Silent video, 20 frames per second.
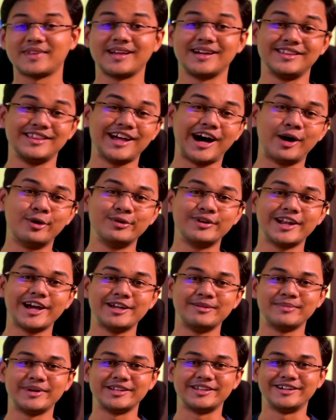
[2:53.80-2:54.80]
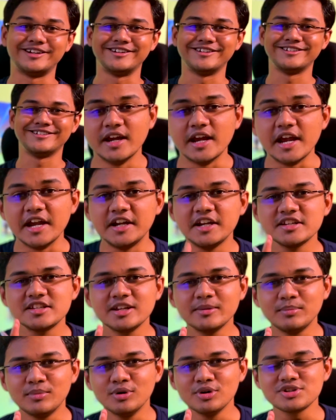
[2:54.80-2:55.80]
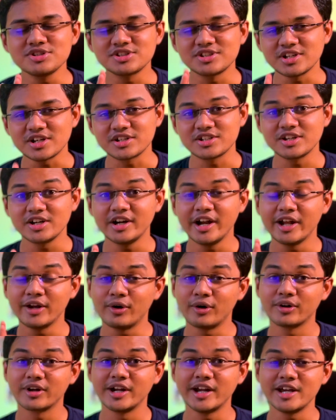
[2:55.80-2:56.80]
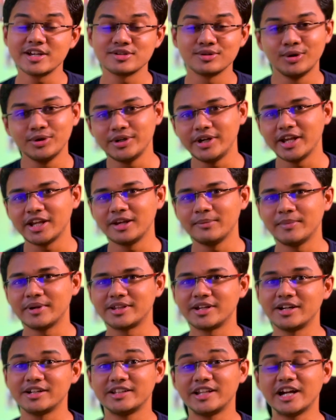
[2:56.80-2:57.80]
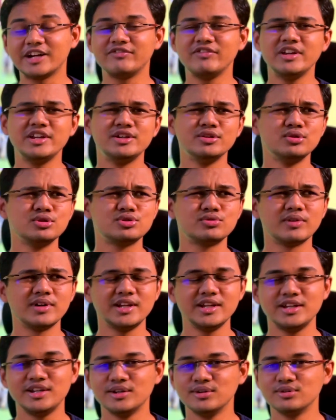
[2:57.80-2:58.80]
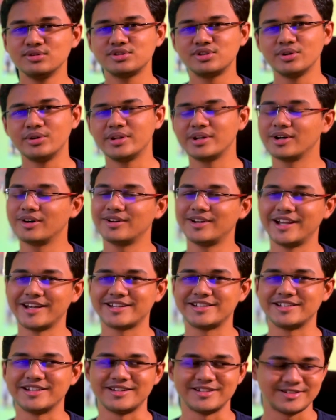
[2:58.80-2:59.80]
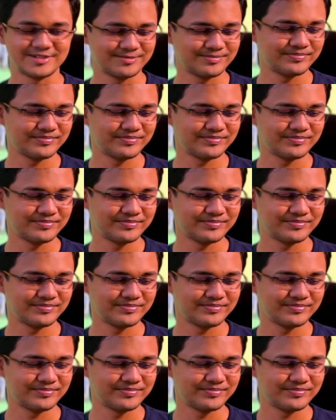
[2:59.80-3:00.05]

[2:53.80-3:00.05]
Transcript: The outline method. It is the most structured and organized note-taking method that we usually use during our lectures.